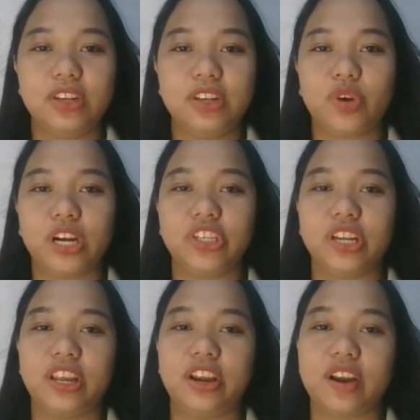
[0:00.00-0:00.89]
Edwardian
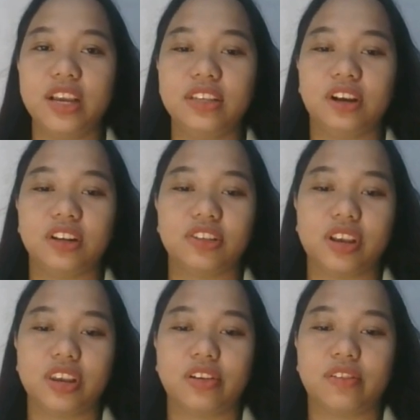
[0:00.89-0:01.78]
era, is also
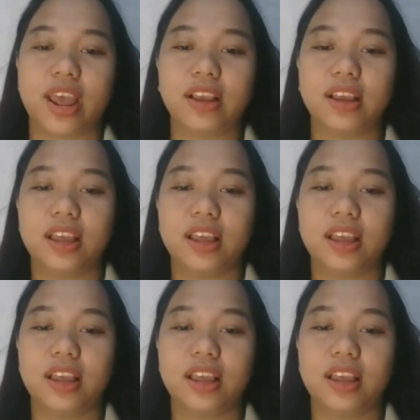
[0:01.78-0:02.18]
incorrect